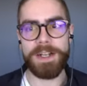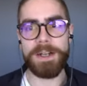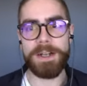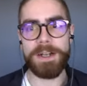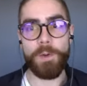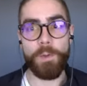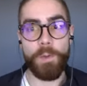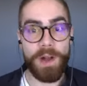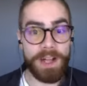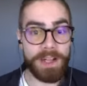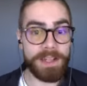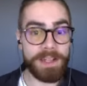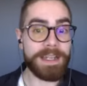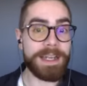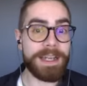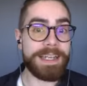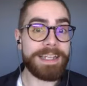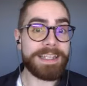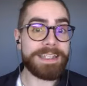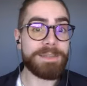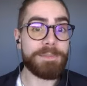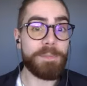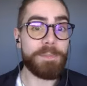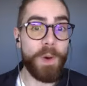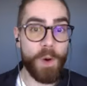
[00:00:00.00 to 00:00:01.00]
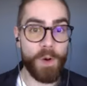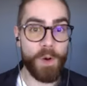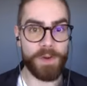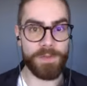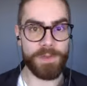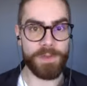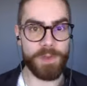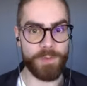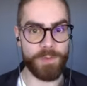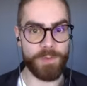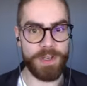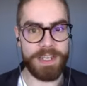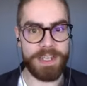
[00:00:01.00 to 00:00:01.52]
Well, it's part of
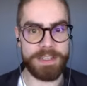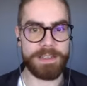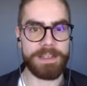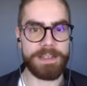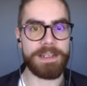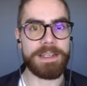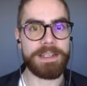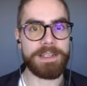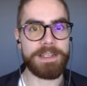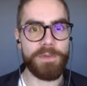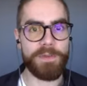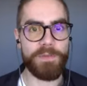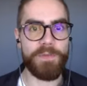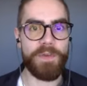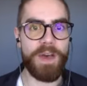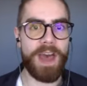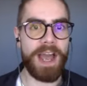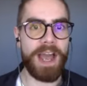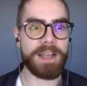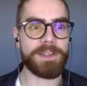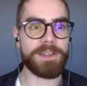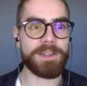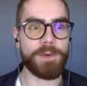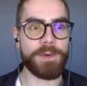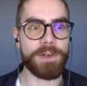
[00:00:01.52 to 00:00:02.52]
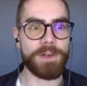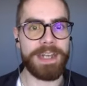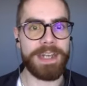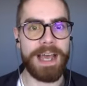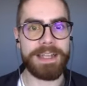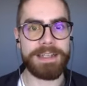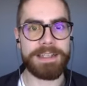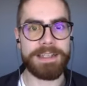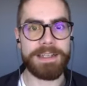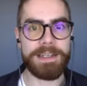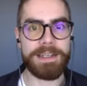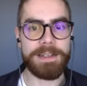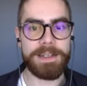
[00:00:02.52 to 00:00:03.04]
the reason. It's a factor
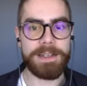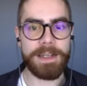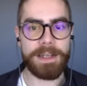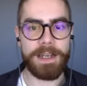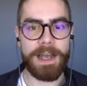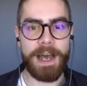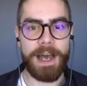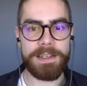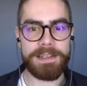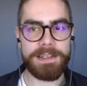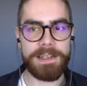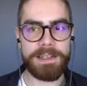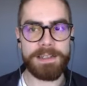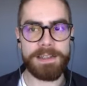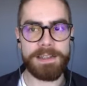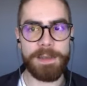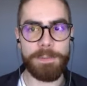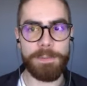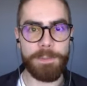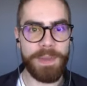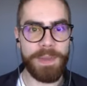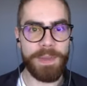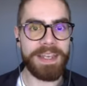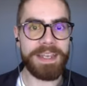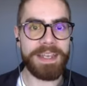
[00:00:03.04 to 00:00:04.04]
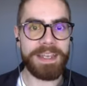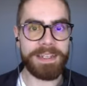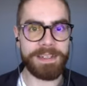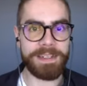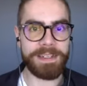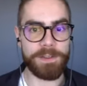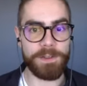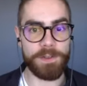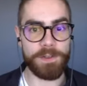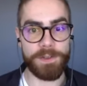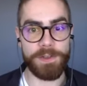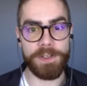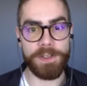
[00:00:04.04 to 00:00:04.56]
that's constantly
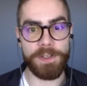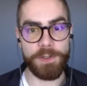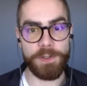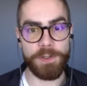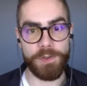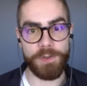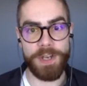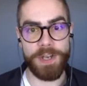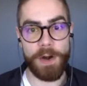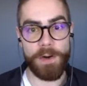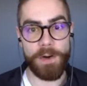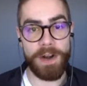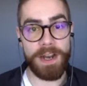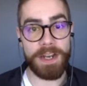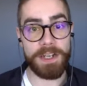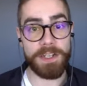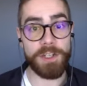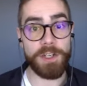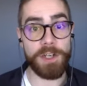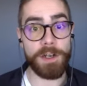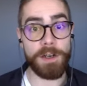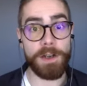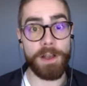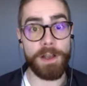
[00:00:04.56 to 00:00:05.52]
pinging in your direction,